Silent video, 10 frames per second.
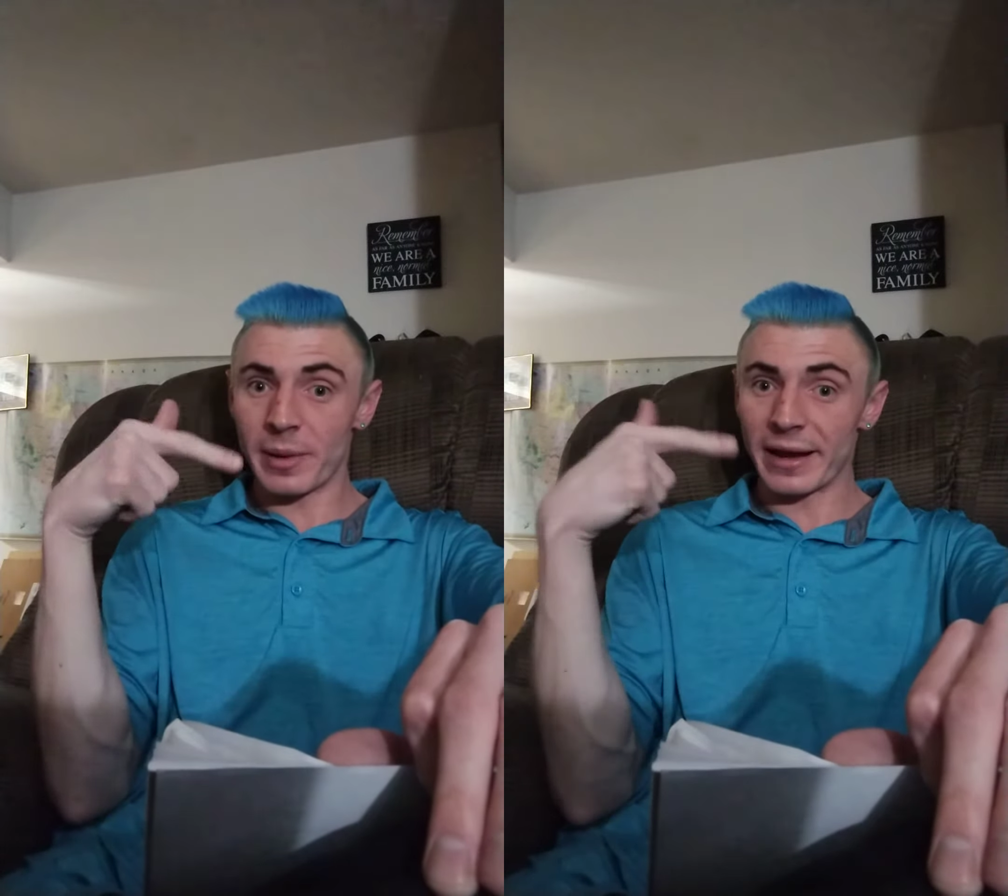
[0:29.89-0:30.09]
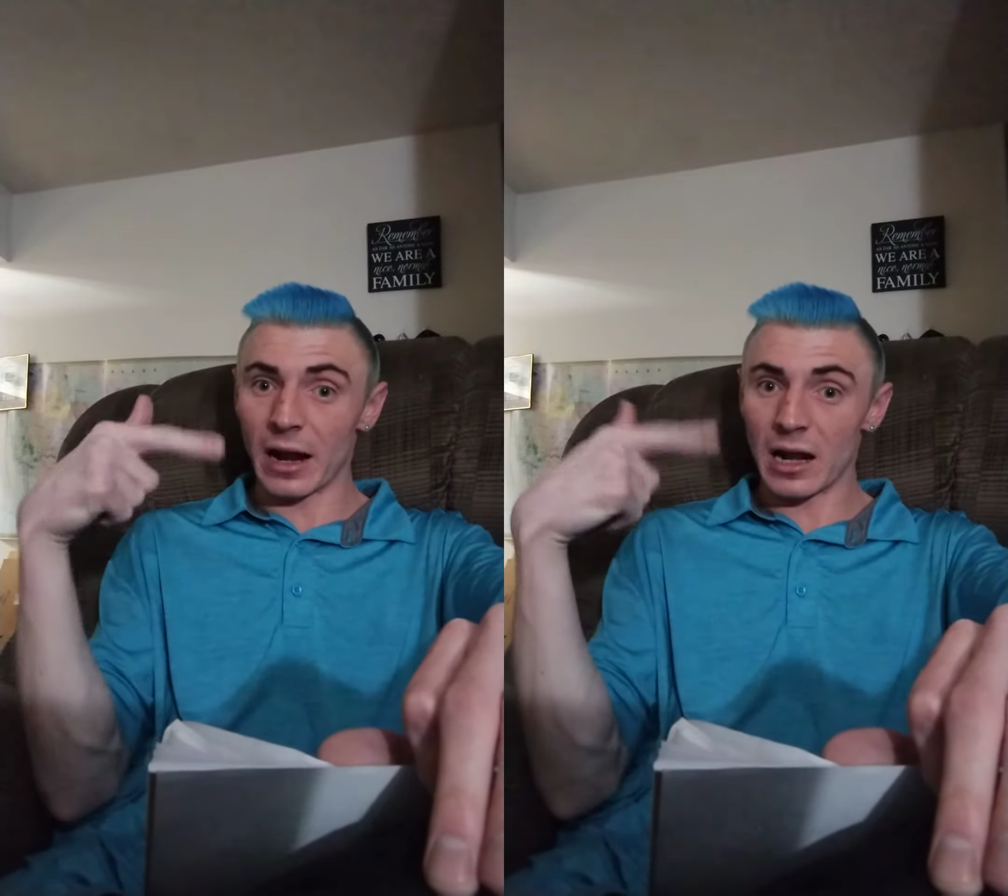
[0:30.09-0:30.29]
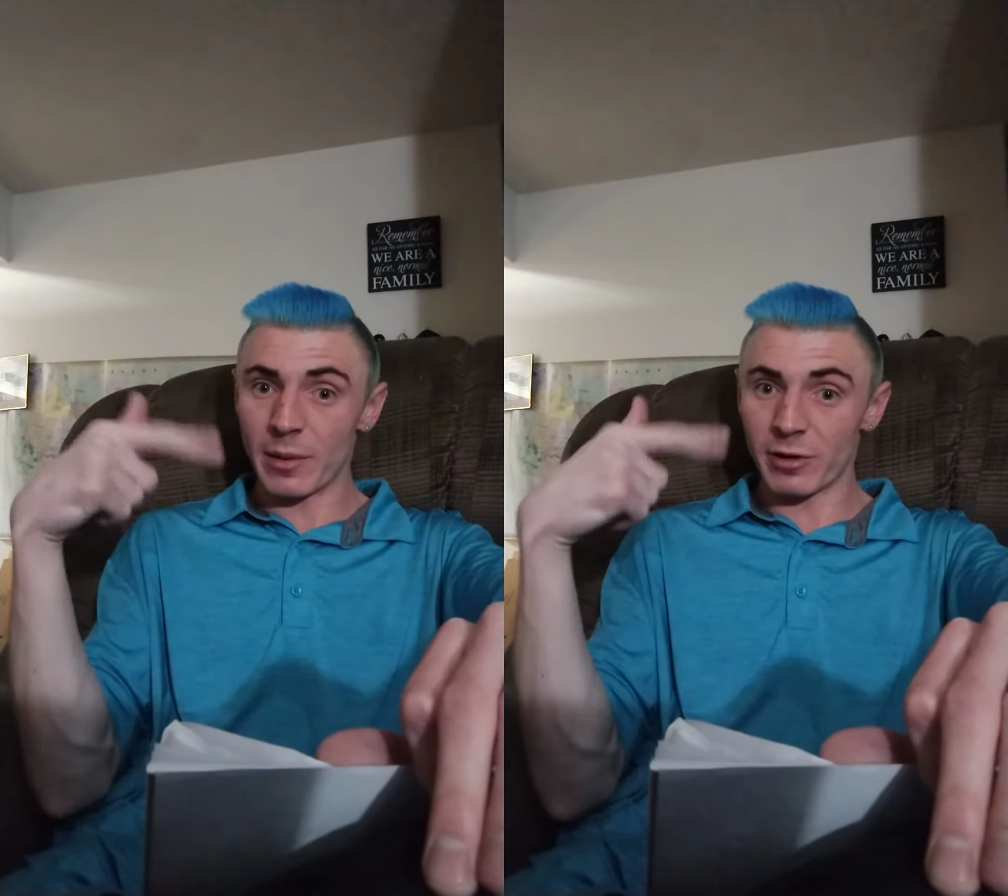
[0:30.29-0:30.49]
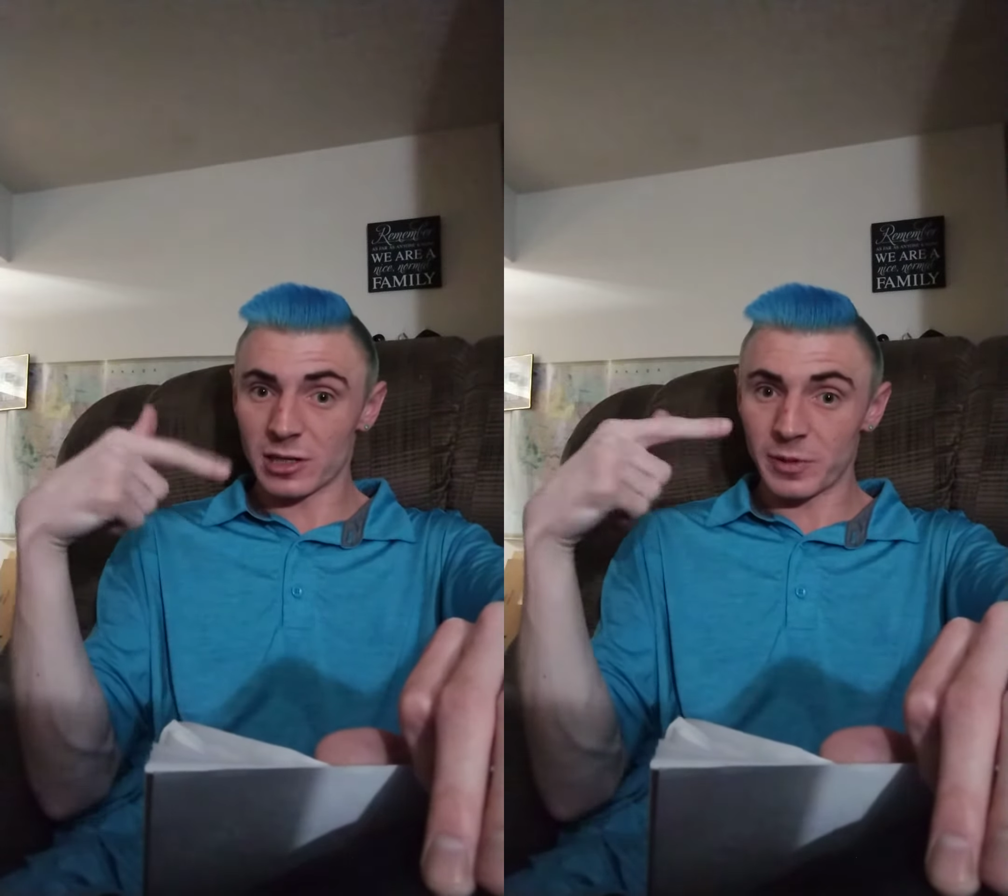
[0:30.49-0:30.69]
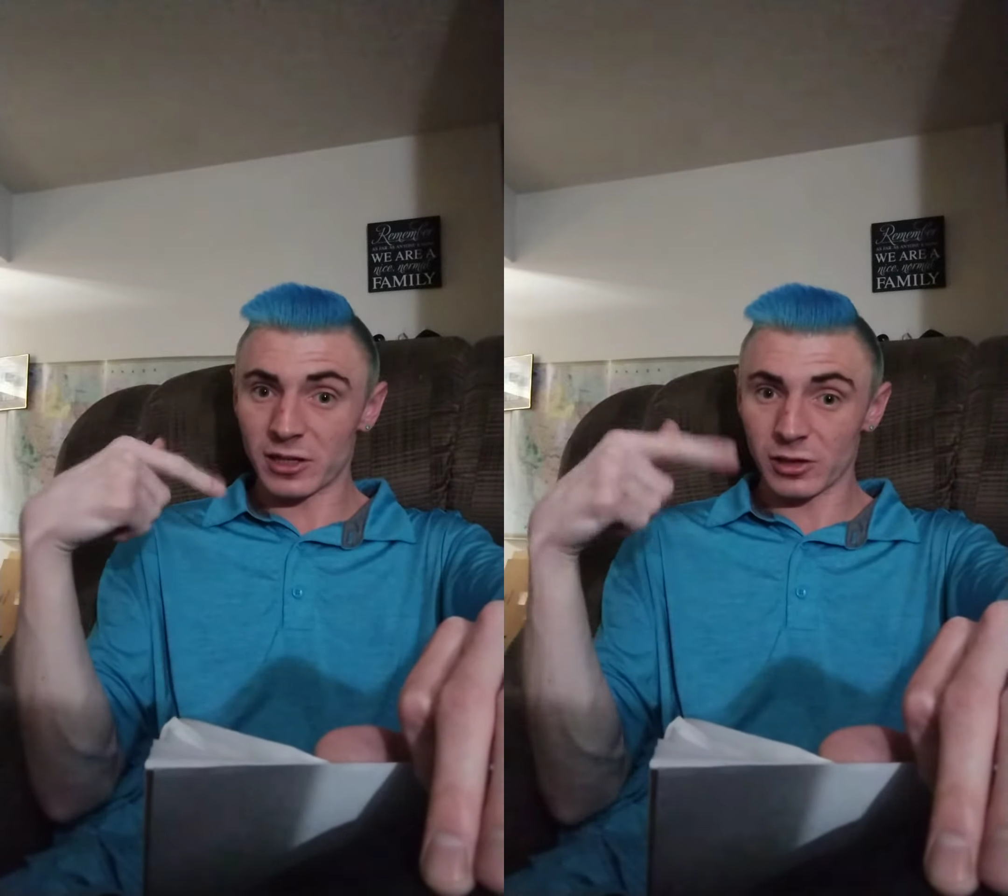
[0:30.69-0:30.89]
being unable
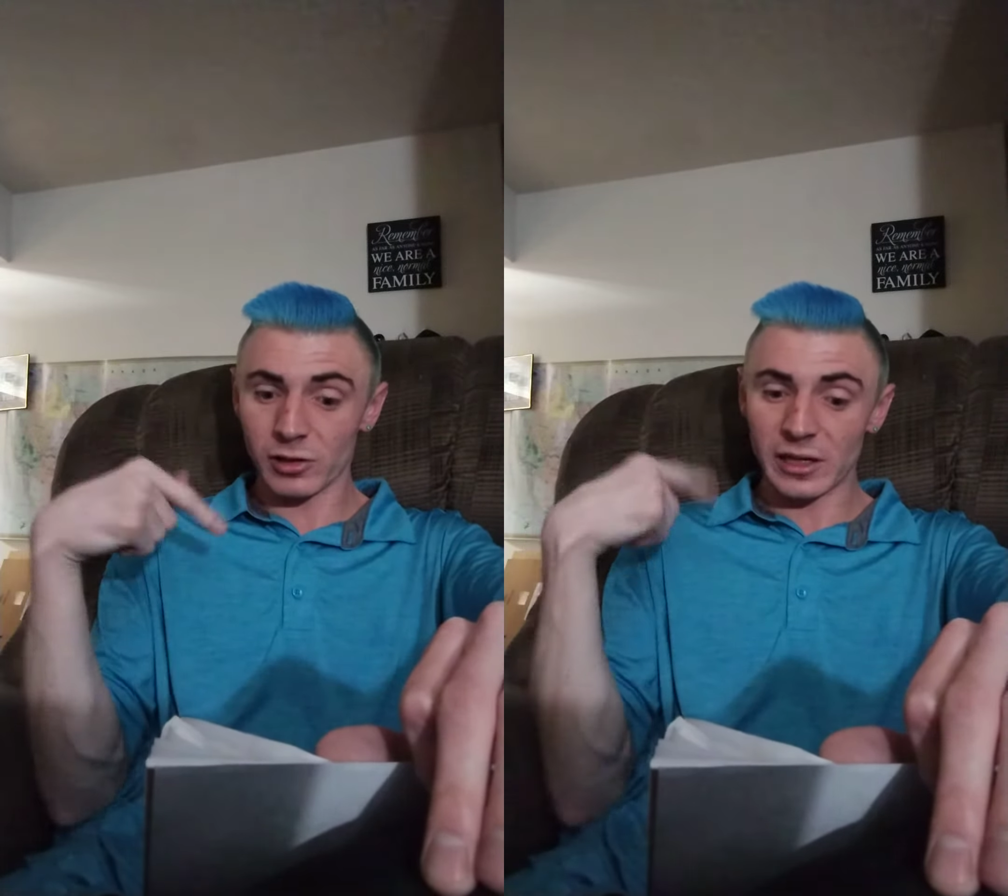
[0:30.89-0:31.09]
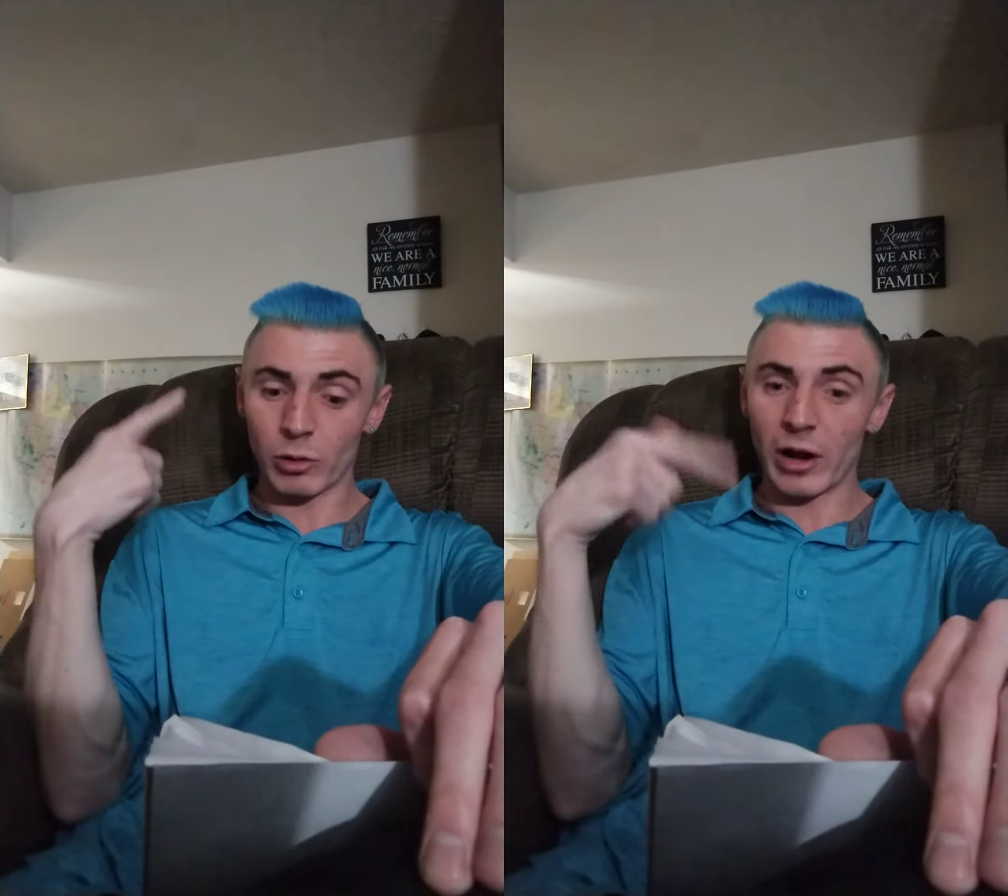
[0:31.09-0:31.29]
to speak clearly,